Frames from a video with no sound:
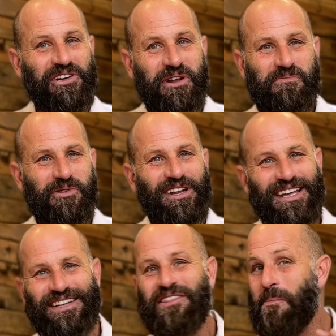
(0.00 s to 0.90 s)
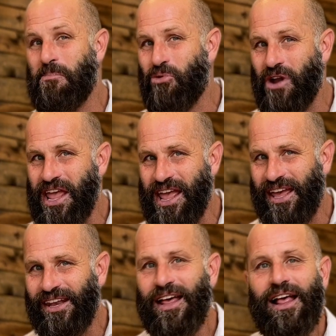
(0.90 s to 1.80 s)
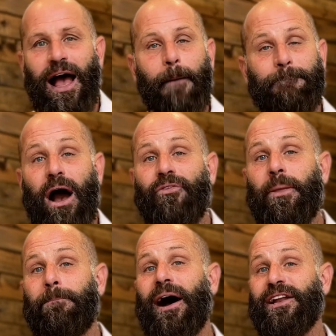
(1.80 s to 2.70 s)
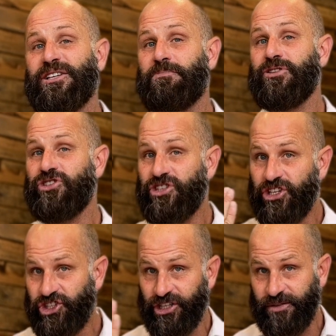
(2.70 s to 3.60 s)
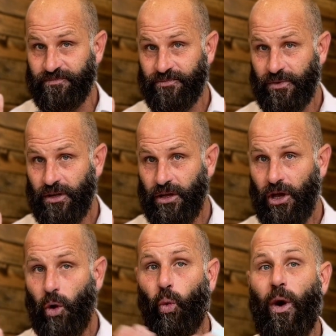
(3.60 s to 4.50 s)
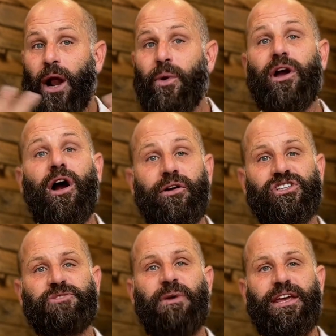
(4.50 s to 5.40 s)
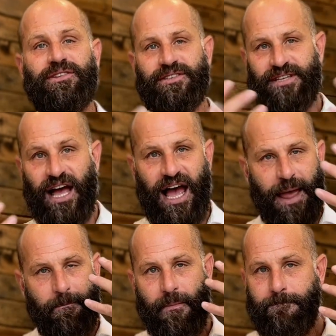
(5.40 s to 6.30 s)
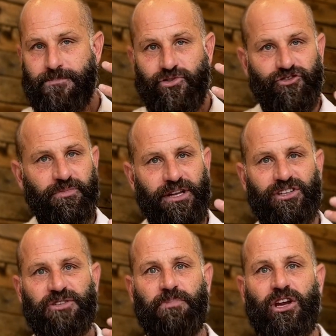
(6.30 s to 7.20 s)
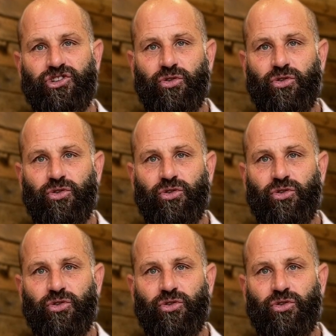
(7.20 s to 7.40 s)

input into the brain about the body's position, where we are in space, time, movement, spatial